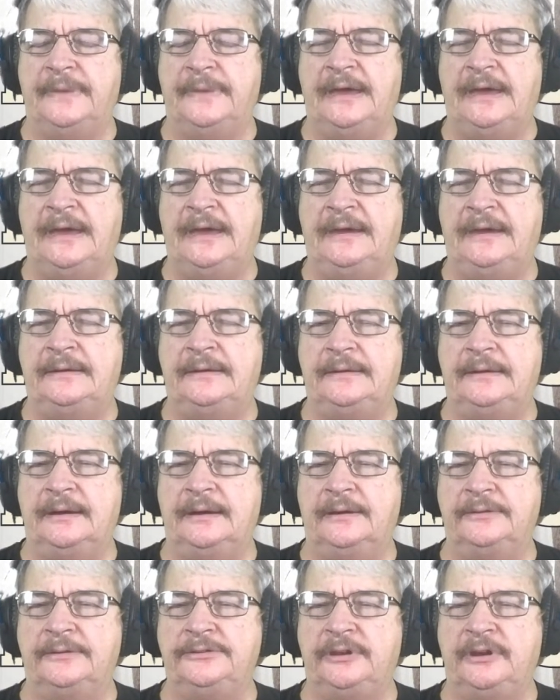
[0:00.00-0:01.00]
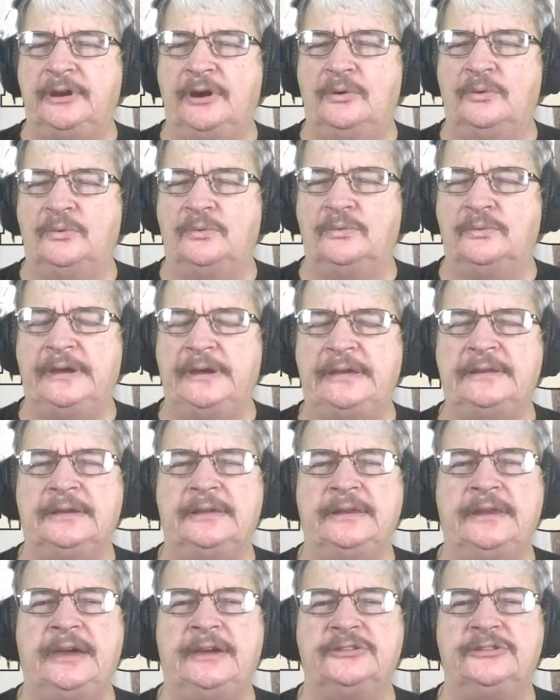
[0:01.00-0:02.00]
And, you know, in the
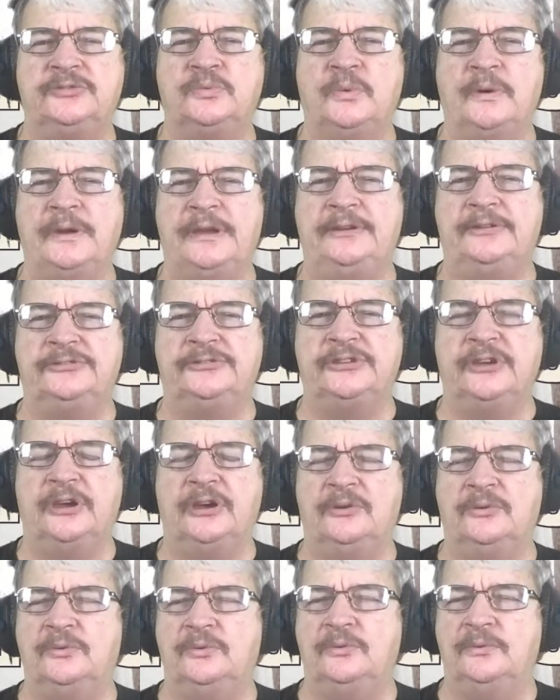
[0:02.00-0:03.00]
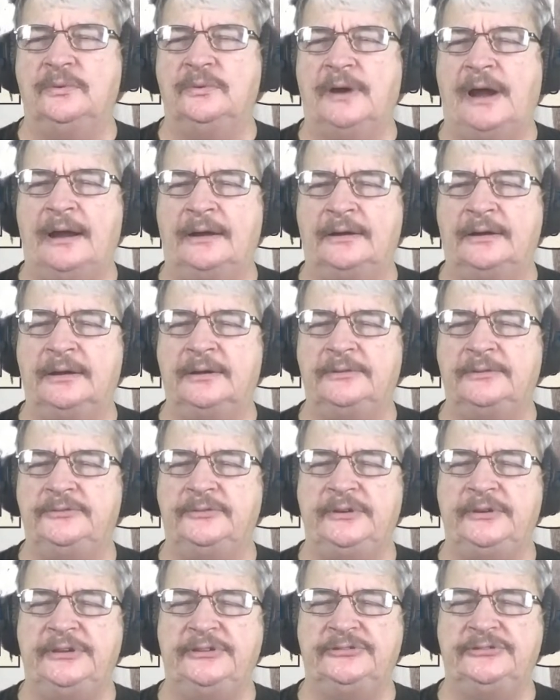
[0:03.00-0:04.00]
next week or so, our
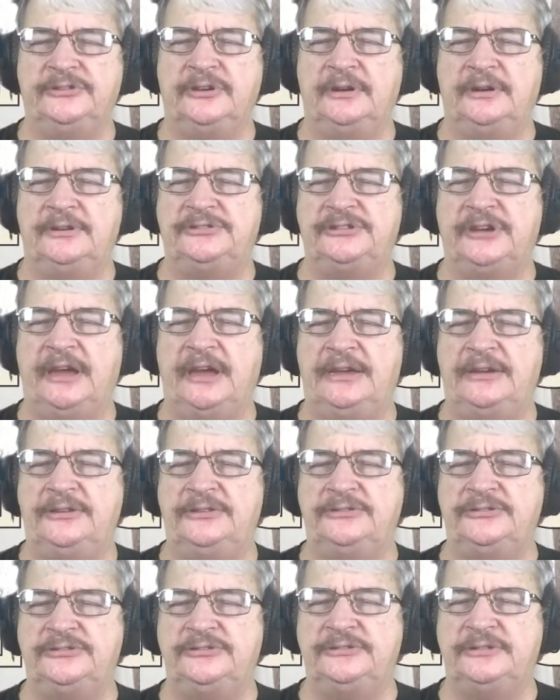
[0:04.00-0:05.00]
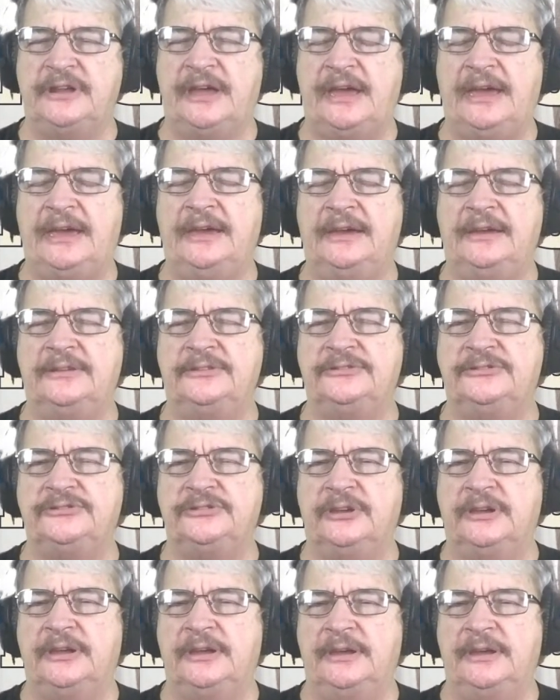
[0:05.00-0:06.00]
country is going to change
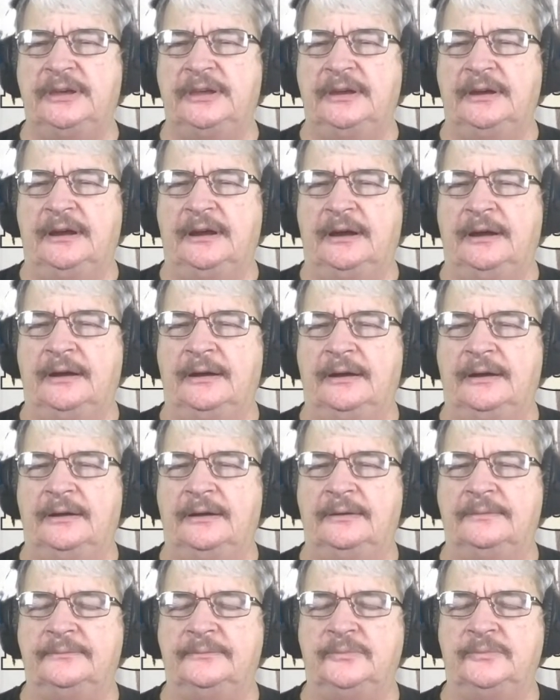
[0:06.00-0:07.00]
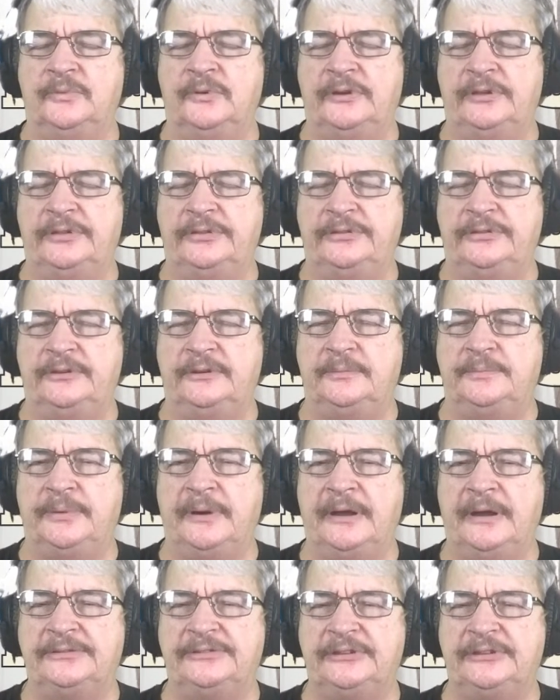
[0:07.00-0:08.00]
hands with
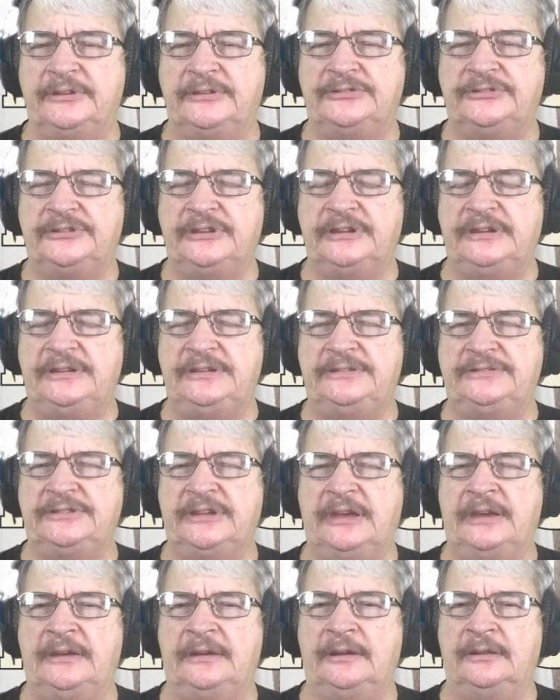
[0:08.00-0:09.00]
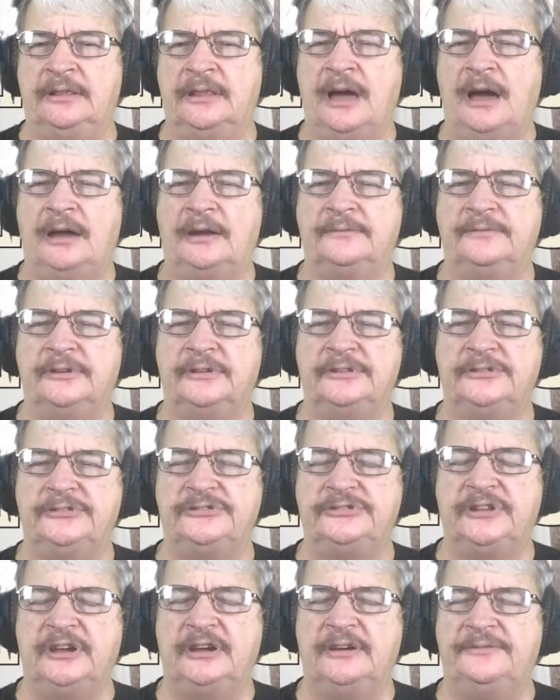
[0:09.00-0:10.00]
presidencies and a lot of other
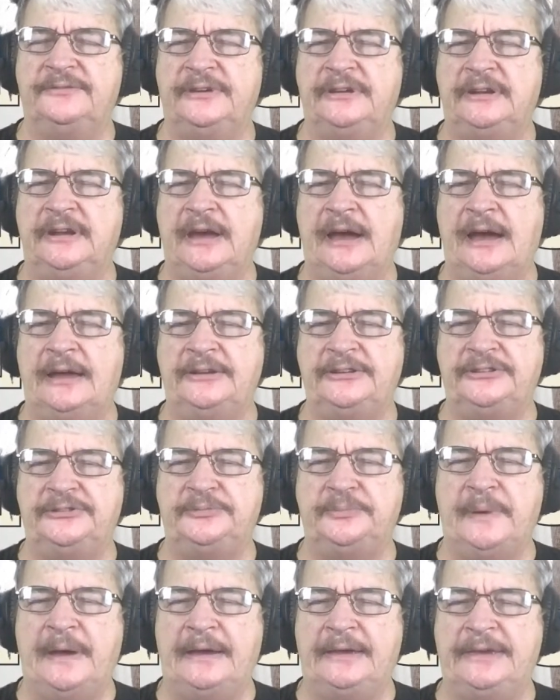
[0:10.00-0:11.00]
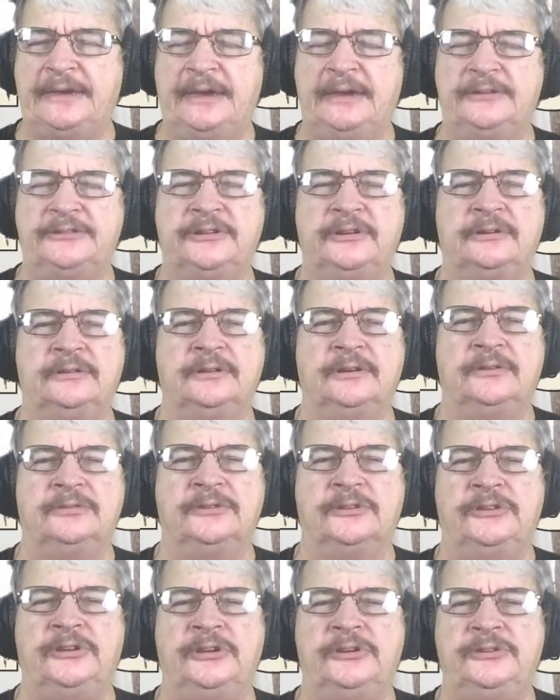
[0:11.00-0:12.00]
stuff. And I just about can't turn on
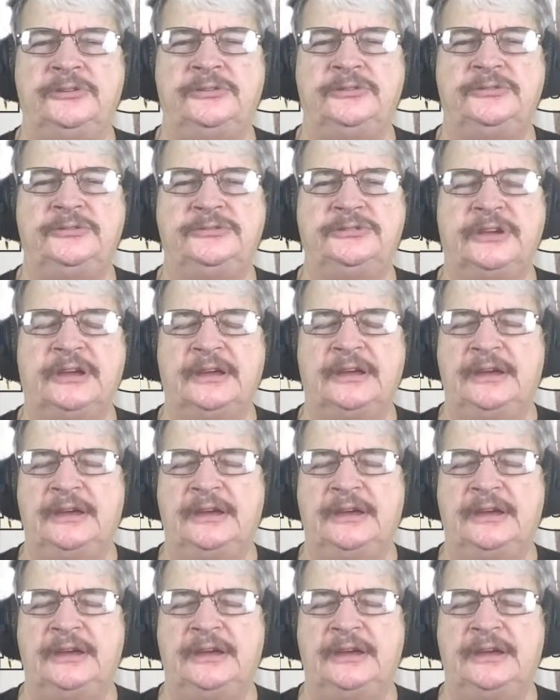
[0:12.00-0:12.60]
the news